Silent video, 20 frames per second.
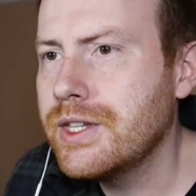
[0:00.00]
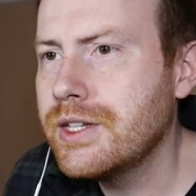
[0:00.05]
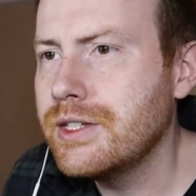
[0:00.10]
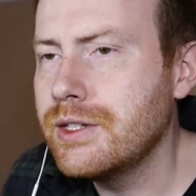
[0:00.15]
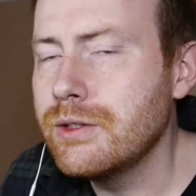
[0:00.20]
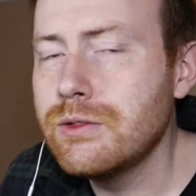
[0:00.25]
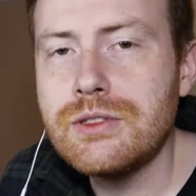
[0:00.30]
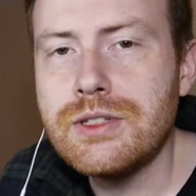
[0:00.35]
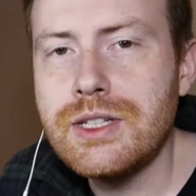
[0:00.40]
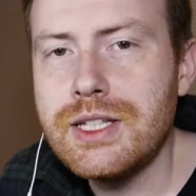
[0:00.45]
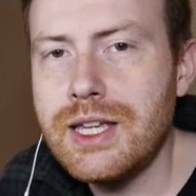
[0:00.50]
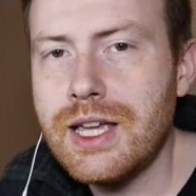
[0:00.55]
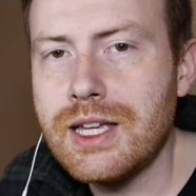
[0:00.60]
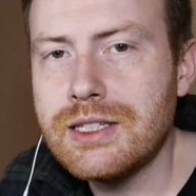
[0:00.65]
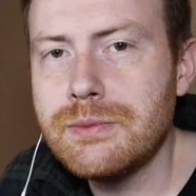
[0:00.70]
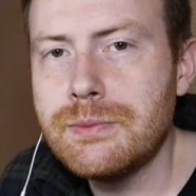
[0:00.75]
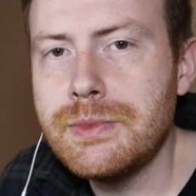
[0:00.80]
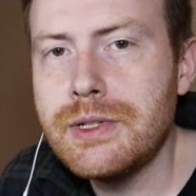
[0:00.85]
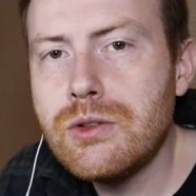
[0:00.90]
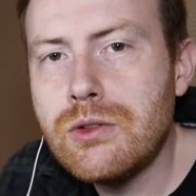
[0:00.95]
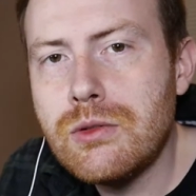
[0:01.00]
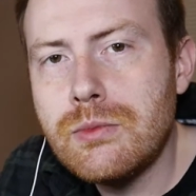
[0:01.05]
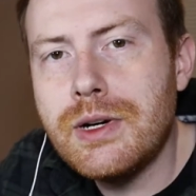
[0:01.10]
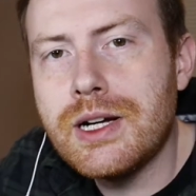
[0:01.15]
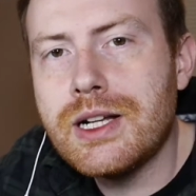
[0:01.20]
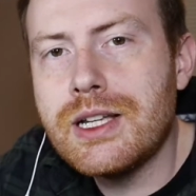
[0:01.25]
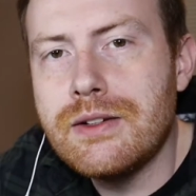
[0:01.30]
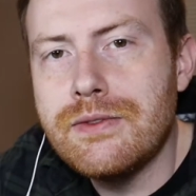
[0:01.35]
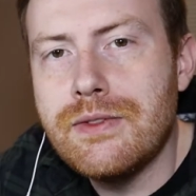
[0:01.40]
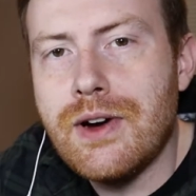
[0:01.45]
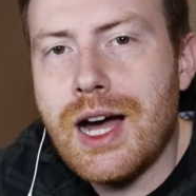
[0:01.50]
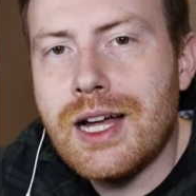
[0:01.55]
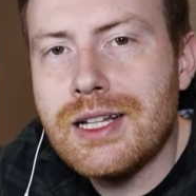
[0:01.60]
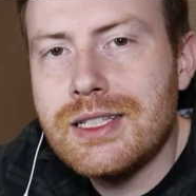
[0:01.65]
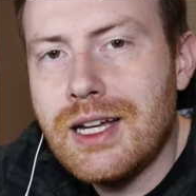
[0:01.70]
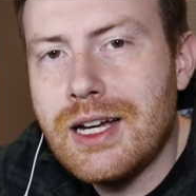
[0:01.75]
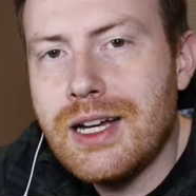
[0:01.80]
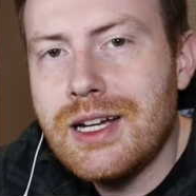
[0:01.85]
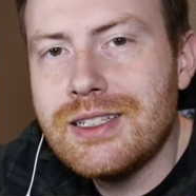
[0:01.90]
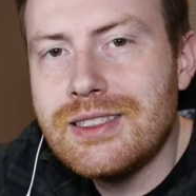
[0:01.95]
Usually he has a big old bucket of hot
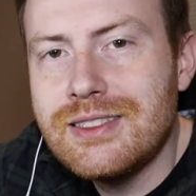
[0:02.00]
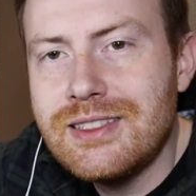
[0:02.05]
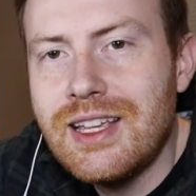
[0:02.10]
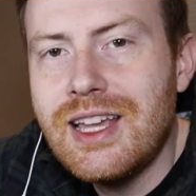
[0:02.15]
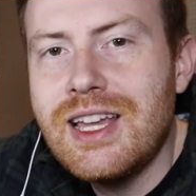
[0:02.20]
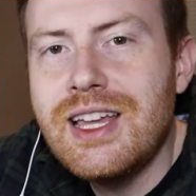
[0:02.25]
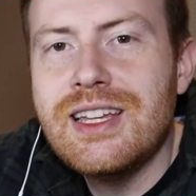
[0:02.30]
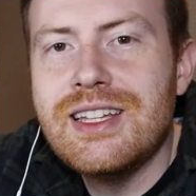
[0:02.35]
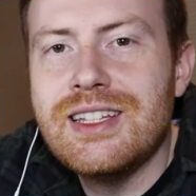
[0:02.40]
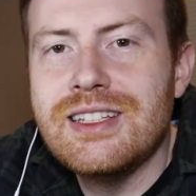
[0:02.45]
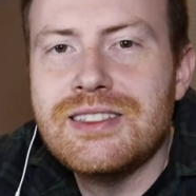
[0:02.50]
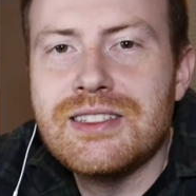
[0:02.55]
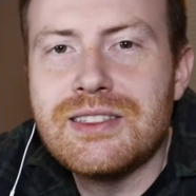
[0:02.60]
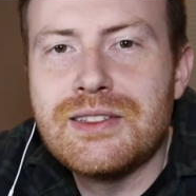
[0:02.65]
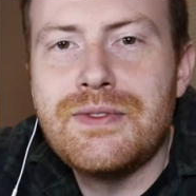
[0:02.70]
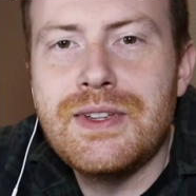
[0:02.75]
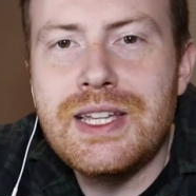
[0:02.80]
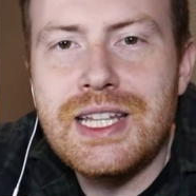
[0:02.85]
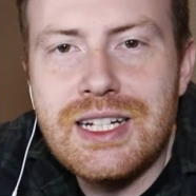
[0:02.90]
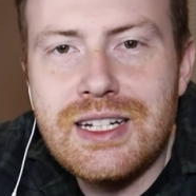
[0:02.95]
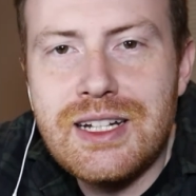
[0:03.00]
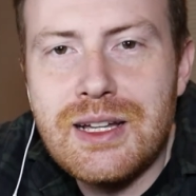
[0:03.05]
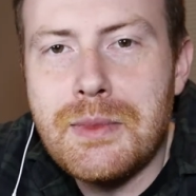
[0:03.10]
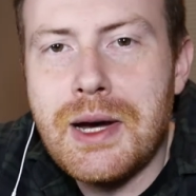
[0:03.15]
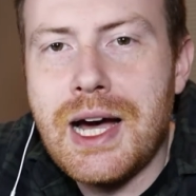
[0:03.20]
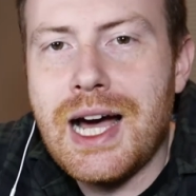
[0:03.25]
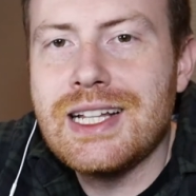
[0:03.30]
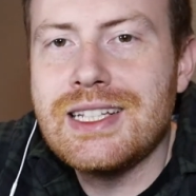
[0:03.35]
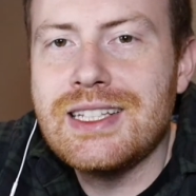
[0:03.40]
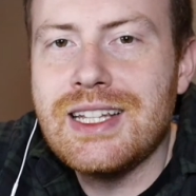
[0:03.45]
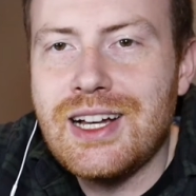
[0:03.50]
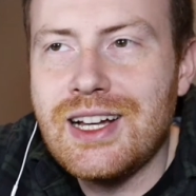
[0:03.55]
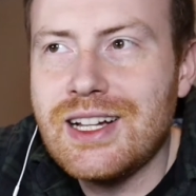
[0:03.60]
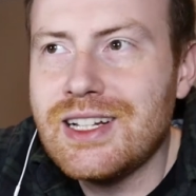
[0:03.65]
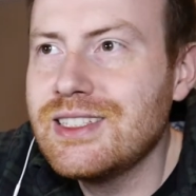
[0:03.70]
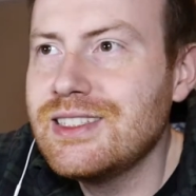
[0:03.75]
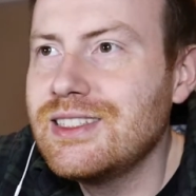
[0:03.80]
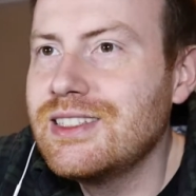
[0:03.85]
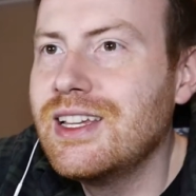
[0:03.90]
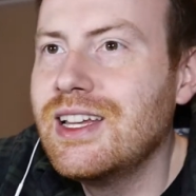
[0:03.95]
dogs. He's just feeding them hot
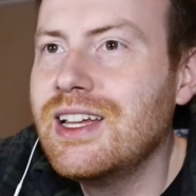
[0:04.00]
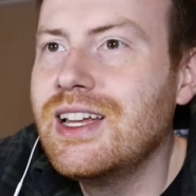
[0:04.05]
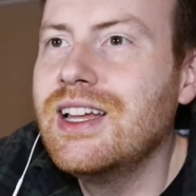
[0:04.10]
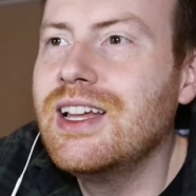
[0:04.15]
dogs.